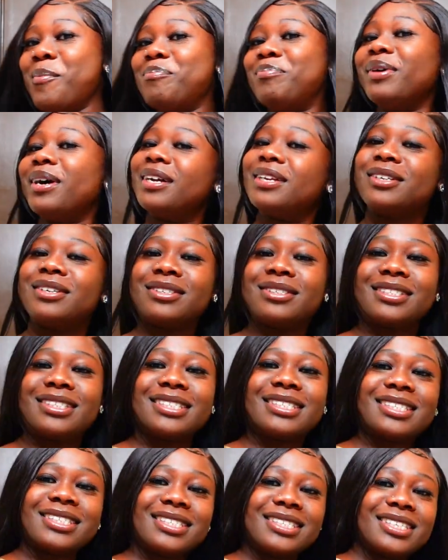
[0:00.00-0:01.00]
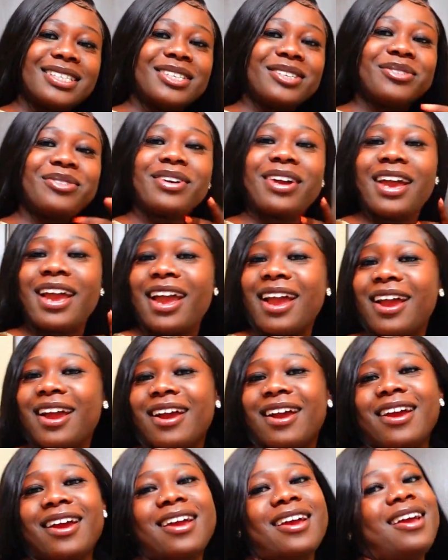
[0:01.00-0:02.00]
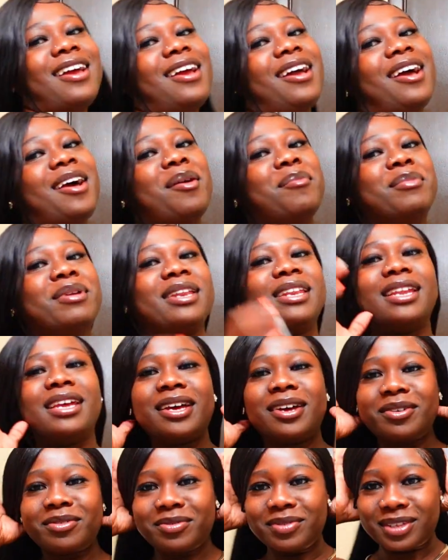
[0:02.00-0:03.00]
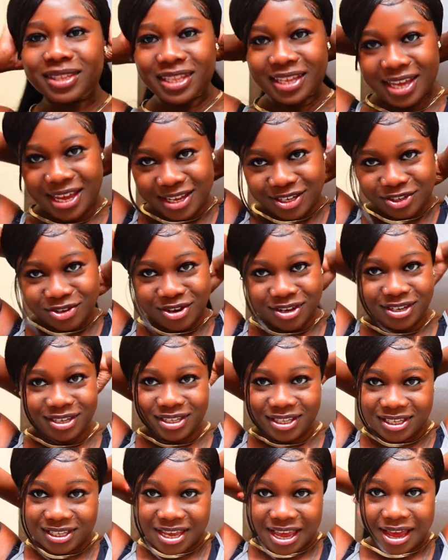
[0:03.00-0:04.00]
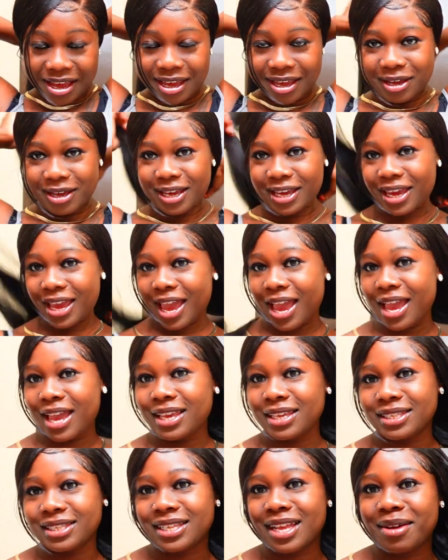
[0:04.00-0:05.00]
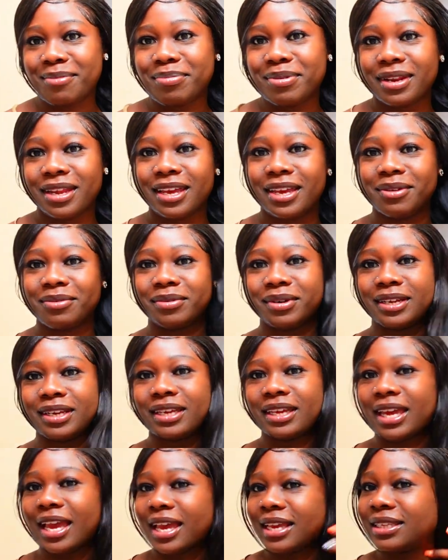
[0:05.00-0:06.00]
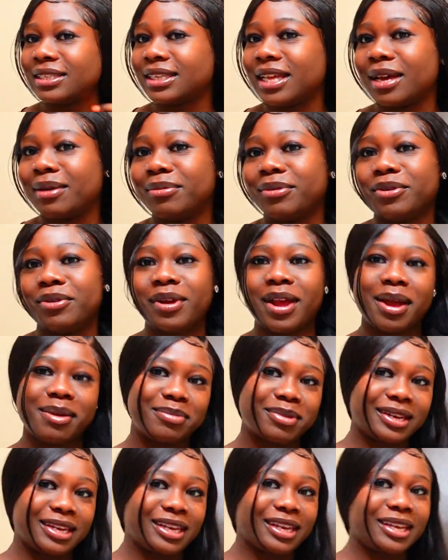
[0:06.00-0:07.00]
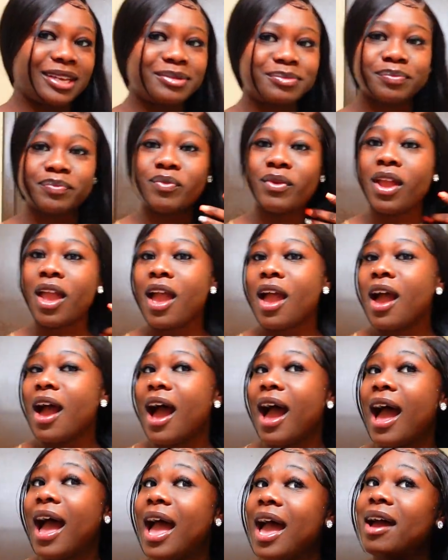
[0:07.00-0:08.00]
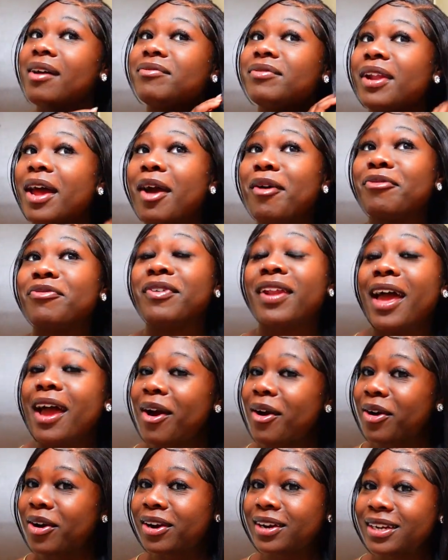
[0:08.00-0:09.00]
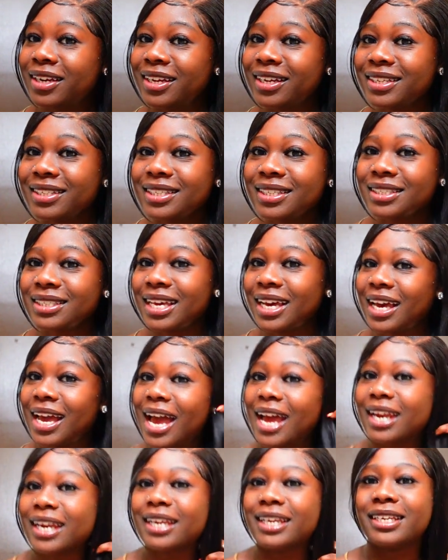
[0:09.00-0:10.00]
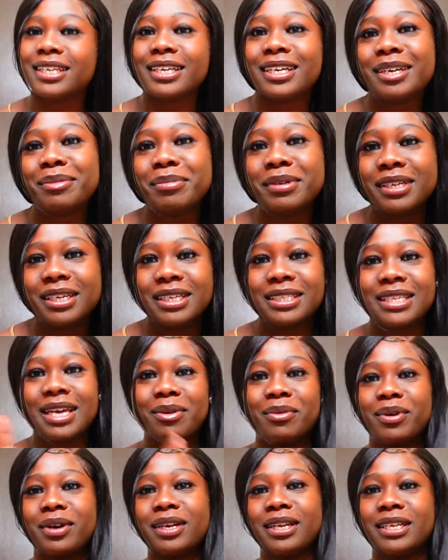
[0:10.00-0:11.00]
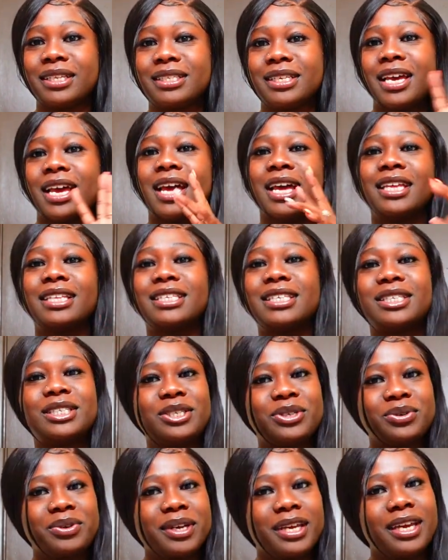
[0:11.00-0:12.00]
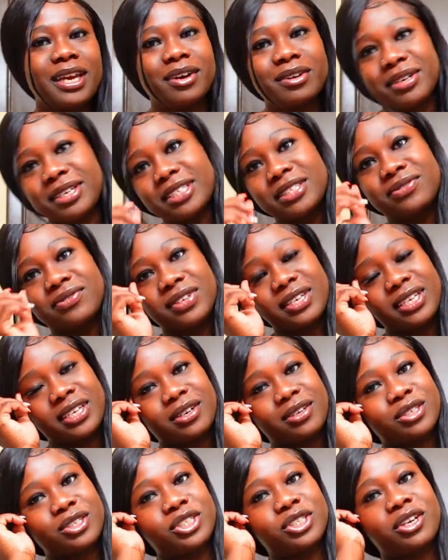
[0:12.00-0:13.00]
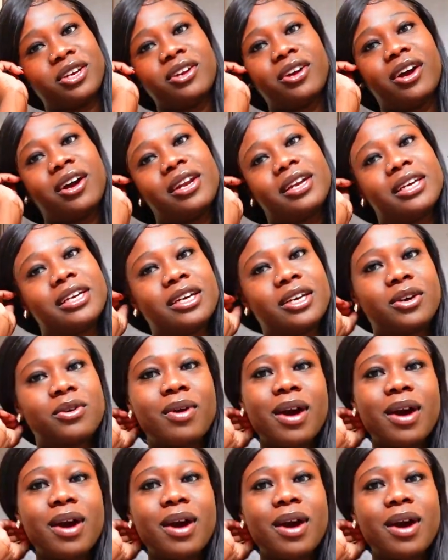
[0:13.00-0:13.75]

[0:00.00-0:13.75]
bundles. This is the new hair. I'm in love with it. As y'all can see, I can't stop playing with it. Can't stop grabbing it. I have not flat ironed it since I got it done because I wanted to do it on this video to show y'all the good